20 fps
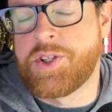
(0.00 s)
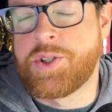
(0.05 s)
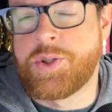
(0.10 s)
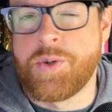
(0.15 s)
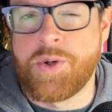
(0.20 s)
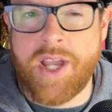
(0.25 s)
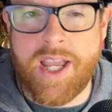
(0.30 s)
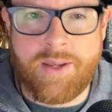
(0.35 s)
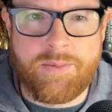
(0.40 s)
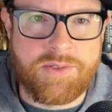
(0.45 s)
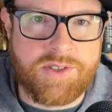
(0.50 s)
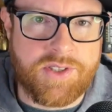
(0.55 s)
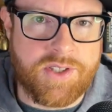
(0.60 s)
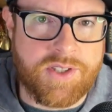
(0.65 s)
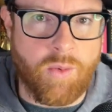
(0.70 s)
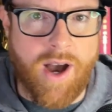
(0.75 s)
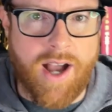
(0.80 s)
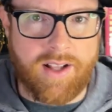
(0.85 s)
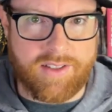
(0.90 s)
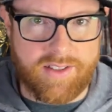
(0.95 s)
games in the
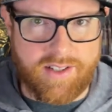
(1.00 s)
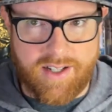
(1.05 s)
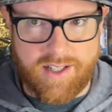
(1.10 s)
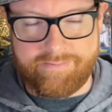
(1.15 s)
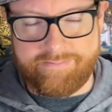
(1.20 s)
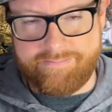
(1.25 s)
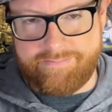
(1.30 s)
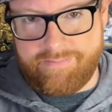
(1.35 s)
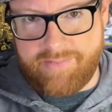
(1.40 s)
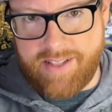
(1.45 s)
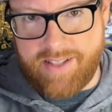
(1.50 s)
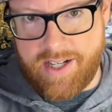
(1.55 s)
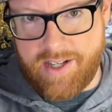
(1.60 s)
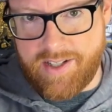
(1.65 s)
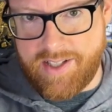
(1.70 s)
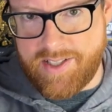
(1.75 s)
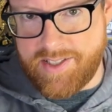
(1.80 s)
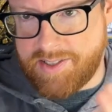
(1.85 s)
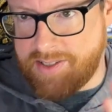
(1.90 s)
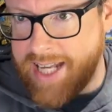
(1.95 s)
wild card. There
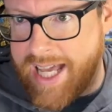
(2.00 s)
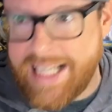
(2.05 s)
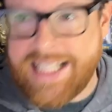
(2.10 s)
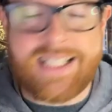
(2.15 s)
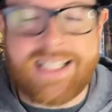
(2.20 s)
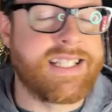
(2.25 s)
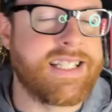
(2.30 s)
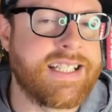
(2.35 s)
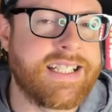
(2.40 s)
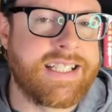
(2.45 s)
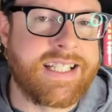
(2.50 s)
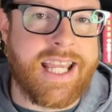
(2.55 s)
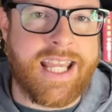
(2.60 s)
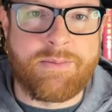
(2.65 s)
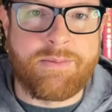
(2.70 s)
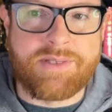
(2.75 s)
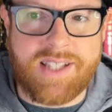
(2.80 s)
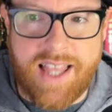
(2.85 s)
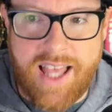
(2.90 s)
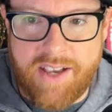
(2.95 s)
is 19
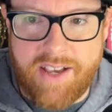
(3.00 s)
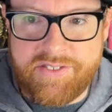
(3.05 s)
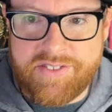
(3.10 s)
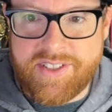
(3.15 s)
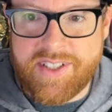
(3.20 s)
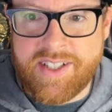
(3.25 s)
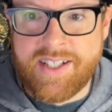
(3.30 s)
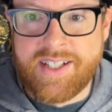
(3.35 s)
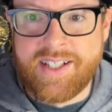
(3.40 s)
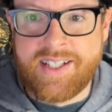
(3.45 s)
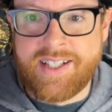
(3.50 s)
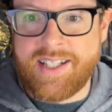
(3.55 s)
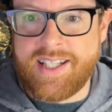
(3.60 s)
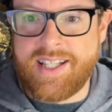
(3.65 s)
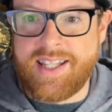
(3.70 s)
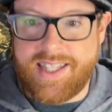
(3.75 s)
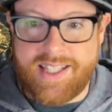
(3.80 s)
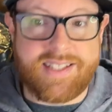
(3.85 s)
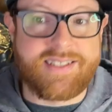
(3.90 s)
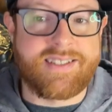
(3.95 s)
games left.
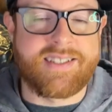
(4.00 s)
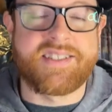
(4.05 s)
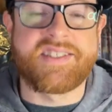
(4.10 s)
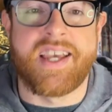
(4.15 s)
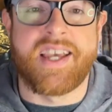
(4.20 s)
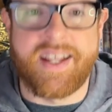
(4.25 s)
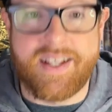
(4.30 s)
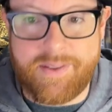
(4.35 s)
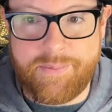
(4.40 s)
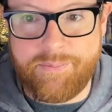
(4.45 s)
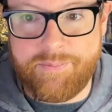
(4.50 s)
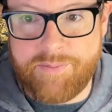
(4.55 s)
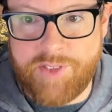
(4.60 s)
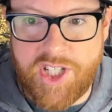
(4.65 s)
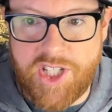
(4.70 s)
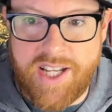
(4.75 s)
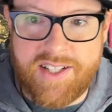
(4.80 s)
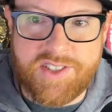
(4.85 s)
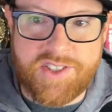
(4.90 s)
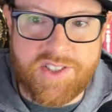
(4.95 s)
This is it.
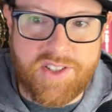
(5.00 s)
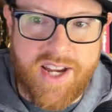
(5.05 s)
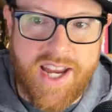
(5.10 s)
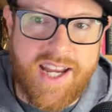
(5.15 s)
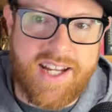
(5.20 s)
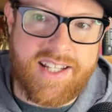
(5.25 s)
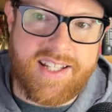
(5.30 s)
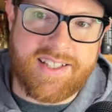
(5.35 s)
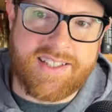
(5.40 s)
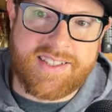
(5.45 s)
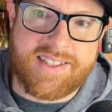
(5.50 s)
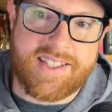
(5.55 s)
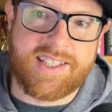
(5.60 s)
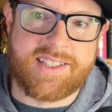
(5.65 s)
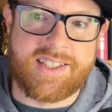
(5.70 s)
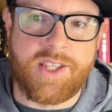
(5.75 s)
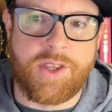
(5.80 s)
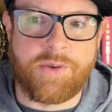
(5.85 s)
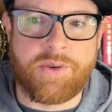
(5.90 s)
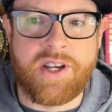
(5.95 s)
Jays are
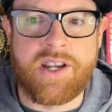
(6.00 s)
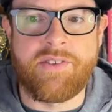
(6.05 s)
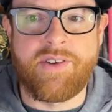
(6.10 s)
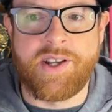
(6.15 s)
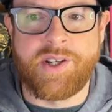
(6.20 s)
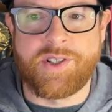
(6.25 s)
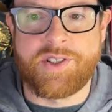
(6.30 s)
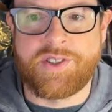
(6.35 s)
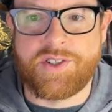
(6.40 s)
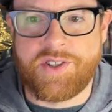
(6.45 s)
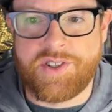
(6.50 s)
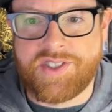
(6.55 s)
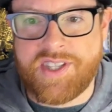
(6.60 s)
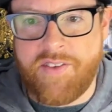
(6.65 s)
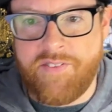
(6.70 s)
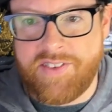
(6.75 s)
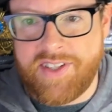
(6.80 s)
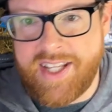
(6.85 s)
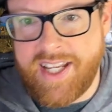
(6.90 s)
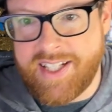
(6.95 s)
80-63. Rangers are
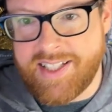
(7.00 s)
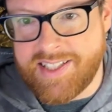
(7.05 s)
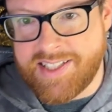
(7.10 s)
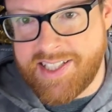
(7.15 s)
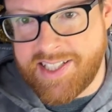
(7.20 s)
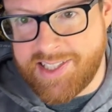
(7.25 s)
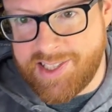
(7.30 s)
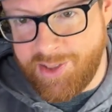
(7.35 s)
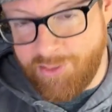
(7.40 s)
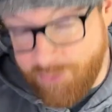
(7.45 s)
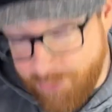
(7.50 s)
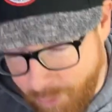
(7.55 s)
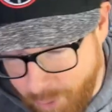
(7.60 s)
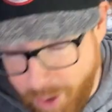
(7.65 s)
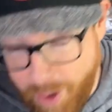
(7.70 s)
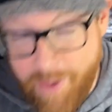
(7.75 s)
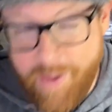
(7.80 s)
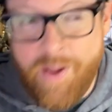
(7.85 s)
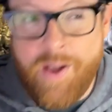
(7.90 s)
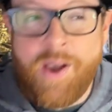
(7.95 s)

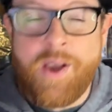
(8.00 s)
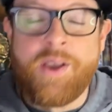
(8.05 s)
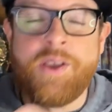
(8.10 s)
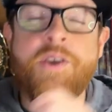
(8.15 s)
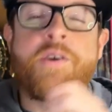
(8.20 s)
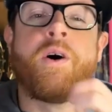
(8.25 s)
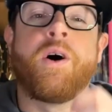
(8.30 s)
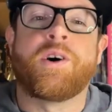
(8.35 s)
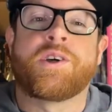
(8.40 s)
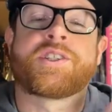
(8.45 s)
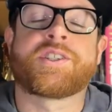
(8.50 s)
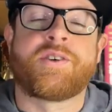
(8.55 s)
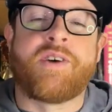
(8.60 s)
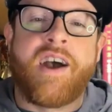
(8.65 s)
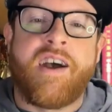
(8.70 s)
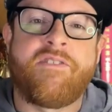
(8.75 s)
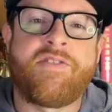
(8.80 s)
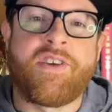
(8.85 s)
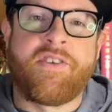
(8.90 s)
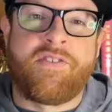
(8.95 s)
78-64. You also
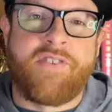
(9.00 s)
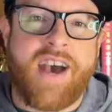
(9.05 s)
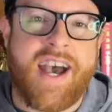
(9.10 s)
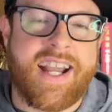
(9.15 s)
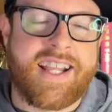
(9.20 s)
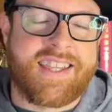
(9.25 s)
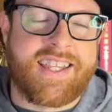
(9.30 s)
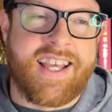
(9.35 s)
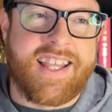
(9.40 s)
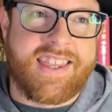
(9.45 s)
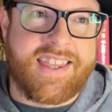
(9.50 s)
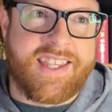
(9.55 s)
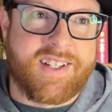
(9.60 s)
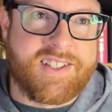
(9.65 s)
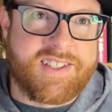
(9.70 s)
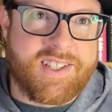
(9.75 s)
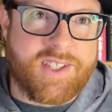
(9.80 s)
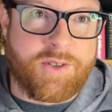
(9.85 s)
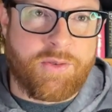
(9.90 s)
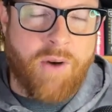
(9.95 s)
have the fact that
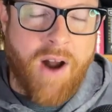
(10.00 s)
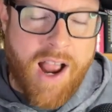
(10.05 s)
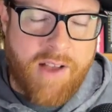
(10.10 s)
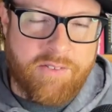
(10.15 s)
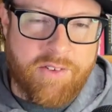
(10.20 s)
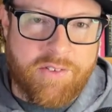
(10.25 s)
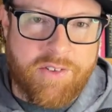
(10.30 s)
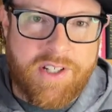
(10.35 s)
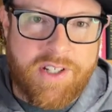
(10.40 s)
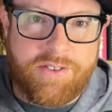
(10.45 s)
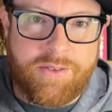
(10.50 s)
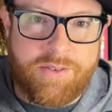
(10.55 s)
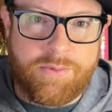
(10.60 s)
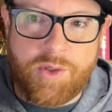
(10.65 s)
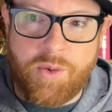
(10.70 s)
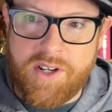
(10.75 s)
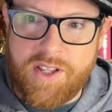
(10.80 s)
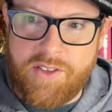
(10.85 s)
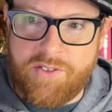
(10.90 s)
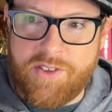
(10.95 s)
there's this rivalry from
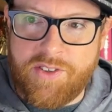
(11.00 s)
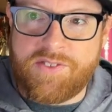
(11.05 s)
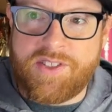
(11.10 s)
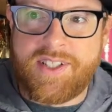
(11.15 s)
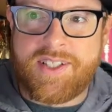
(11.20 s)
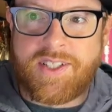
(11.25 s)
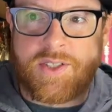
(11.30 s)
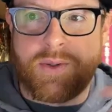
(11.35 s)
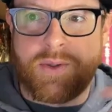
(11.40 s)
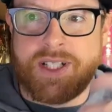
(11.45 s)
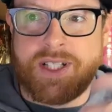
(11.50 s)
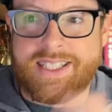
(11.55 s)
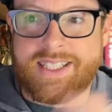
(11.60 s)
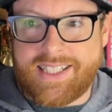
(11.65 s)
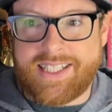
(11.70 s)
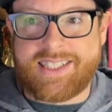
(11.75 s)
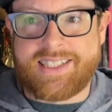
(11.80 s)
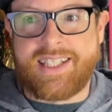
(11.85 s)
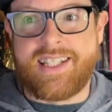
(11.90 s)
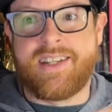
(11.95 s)

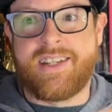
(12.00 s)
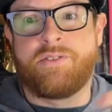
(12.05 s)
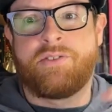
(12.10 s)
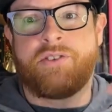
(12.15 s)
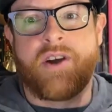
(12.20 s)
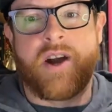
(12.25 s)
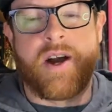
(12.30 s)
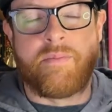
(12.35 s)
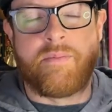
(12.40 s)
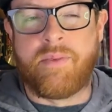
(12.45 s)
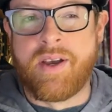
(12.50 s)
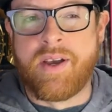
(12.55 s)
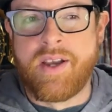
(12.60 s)
2015-2016 from